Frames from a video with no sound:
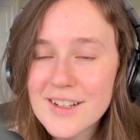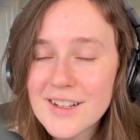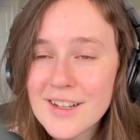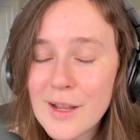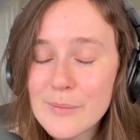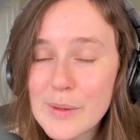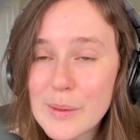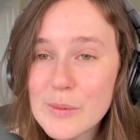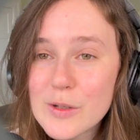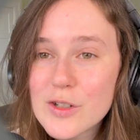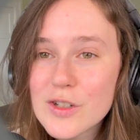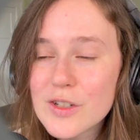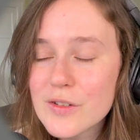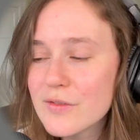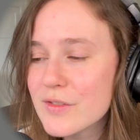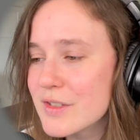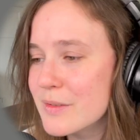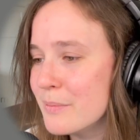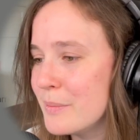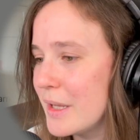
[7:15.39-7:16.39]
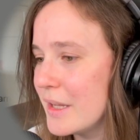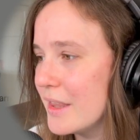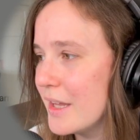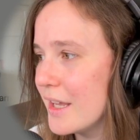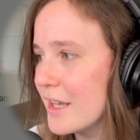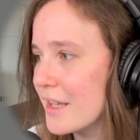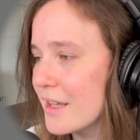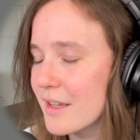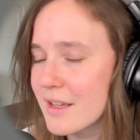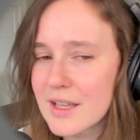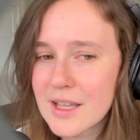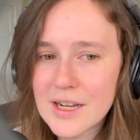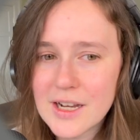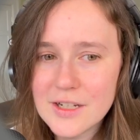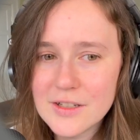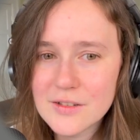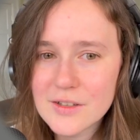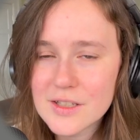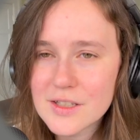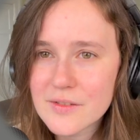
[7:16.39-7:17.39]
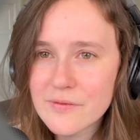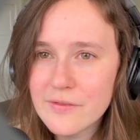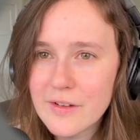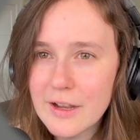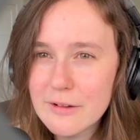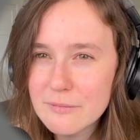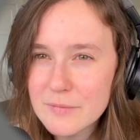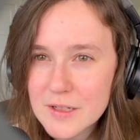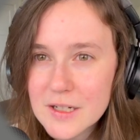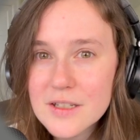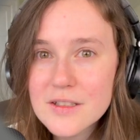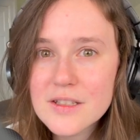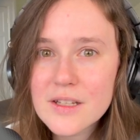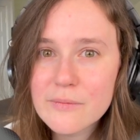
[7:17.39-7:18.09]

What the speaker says: I maybe should have been like, can I do this in 5 minutes?